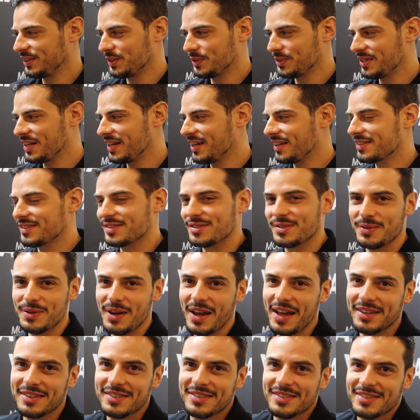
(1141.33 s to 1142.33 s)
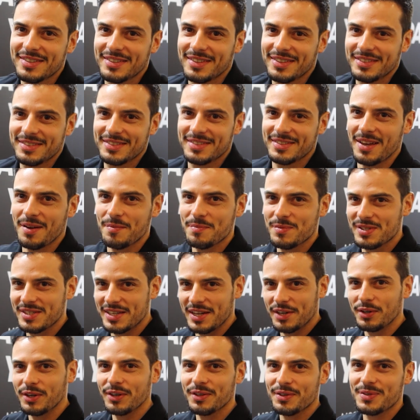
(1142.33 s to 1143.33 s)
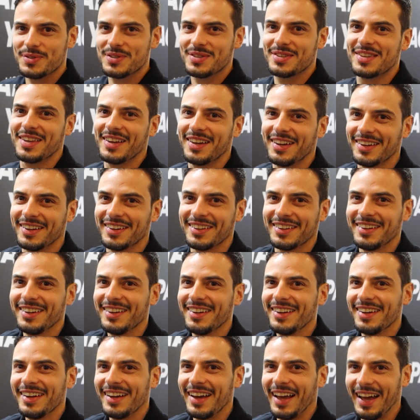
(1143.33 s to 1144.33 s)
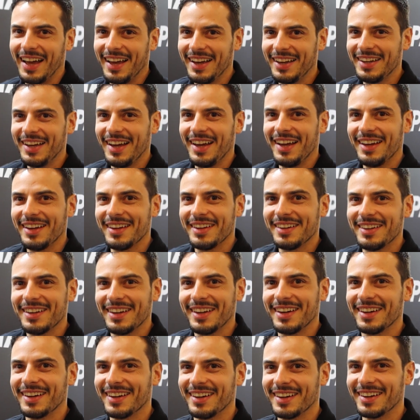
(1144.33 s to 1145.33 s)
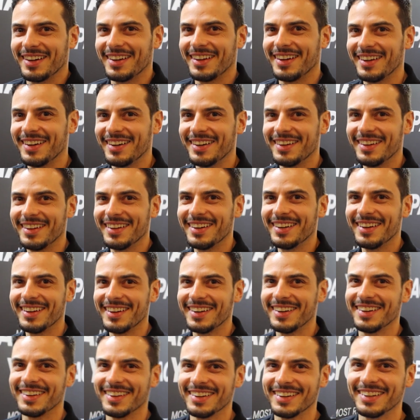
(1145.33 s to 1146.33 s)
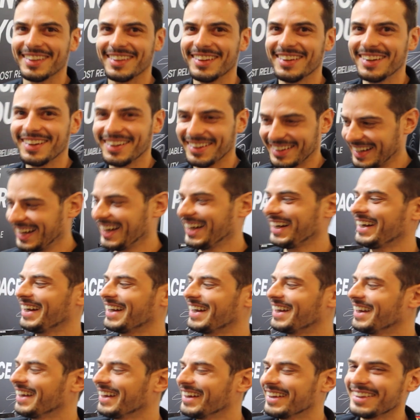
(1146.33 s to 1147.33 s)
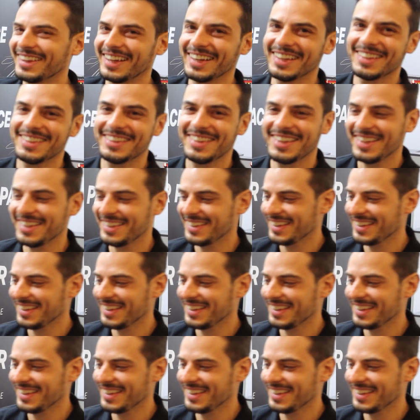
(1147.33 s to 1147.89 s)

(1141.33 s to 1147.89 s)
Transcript: you need to add some zeros. Yeah, why not? Yeah, I can sell the car later, and I just have the wheel.